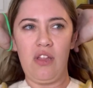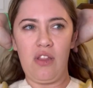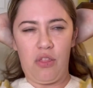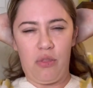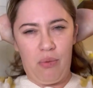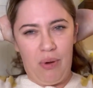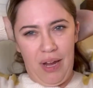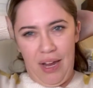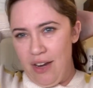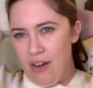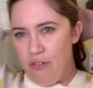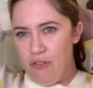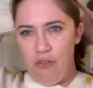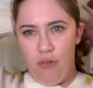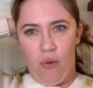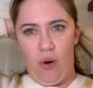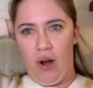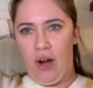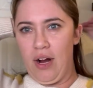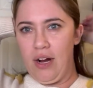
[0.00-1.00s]
3 to
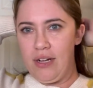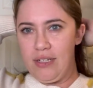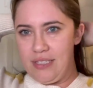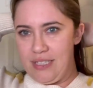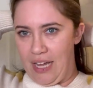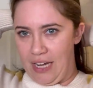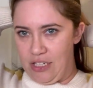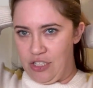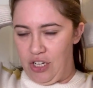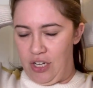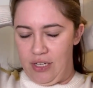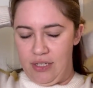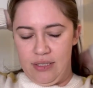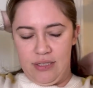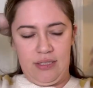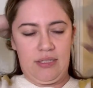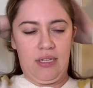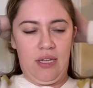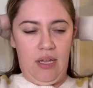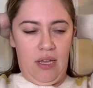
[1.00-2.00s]
4
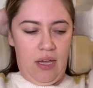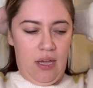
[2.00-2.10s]
sections.